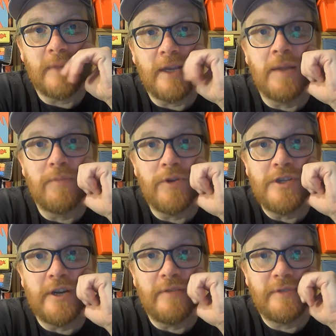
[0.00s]
And I'm pretty
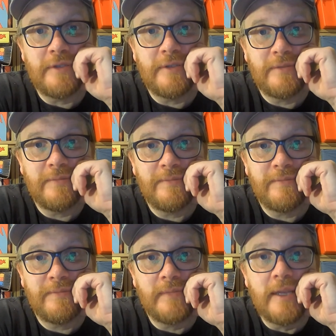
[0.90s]
chuffed.
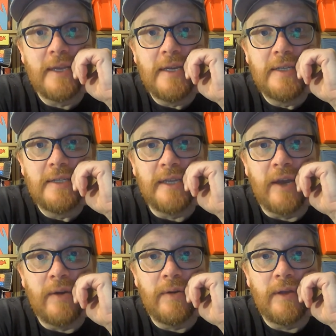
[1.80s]

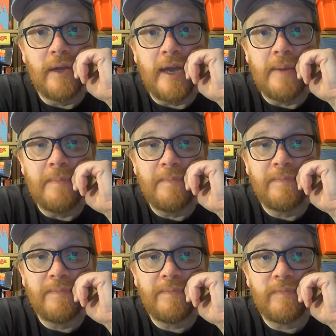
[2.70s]
So,
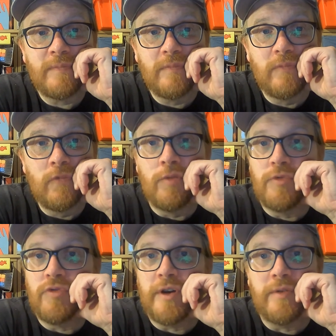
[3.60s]
normal
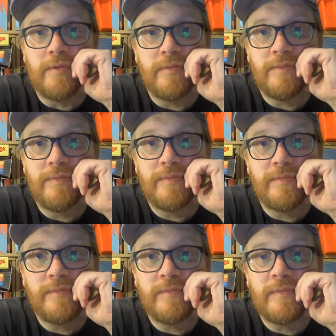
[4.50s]
drill.
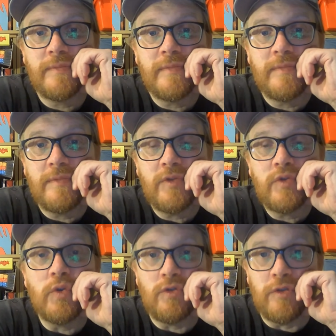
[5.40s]

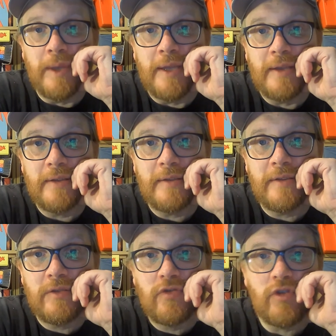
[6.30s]
Talk to me.
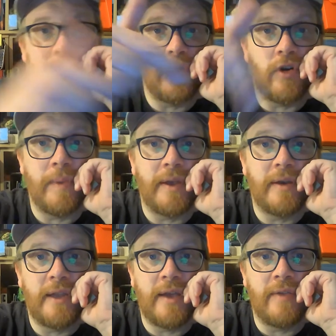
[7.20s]
Drop a comment
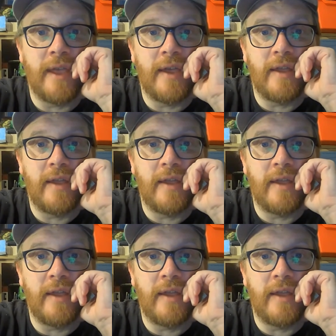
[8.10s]
down there.